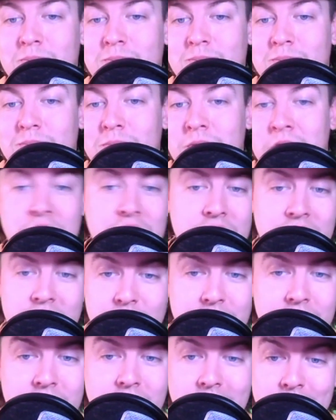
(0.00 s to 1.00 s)
It's just
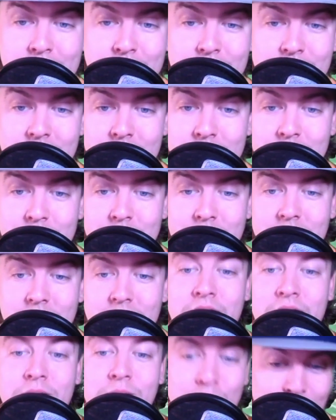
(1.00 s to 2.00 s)
going to be tough for them.
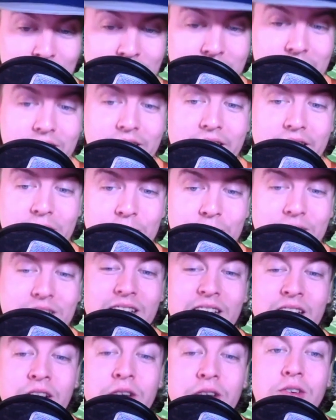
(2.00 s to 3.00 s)
And we'll see later with
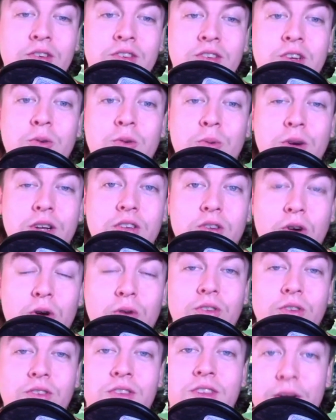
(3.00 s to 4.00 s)
the Eagles. Their win
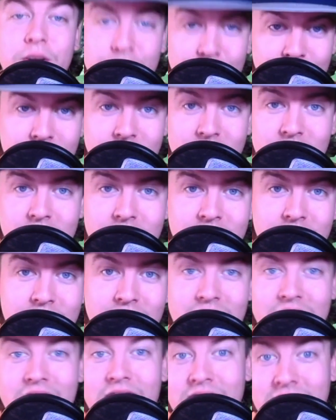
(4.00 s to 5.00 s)
total is different,
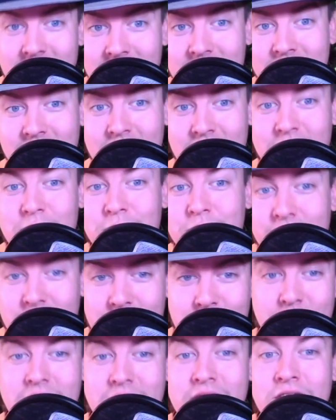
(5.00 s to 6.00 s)
and that's going to
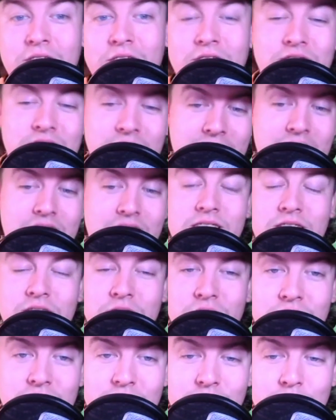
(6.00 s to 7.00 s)
affect my hit or stand, and
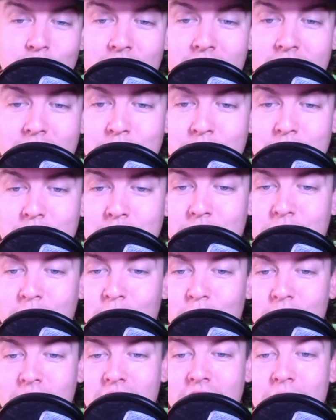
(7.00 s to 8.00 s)
you'll see why. But
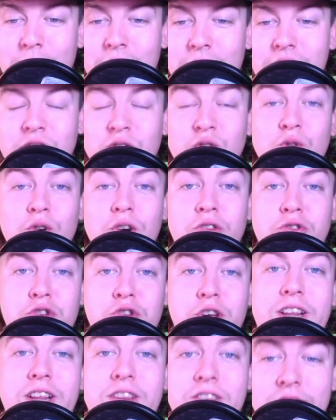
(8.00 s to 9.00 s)
before that, we have the New York
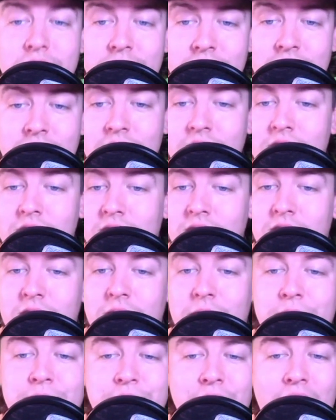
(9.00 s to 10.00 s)
Jets.
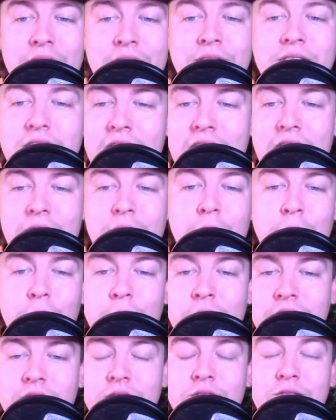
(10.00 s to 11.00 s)
5.5
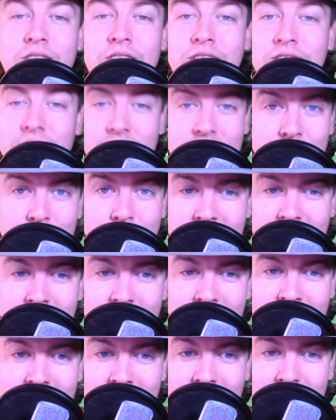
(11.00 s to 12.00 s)
wins. Doesn't seem like a
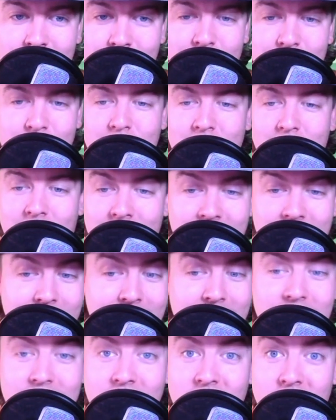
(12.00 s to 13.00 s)
lot. I
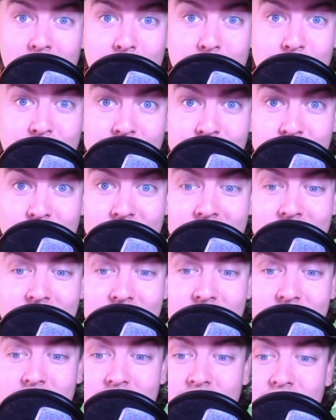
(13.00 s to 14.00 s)
think it's a lot for the
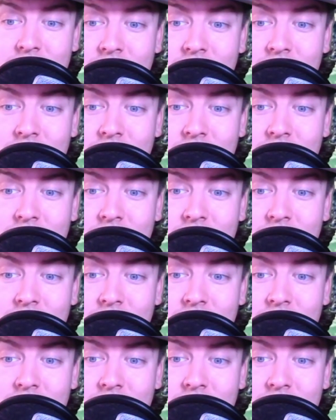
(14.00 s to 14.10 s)
Jets.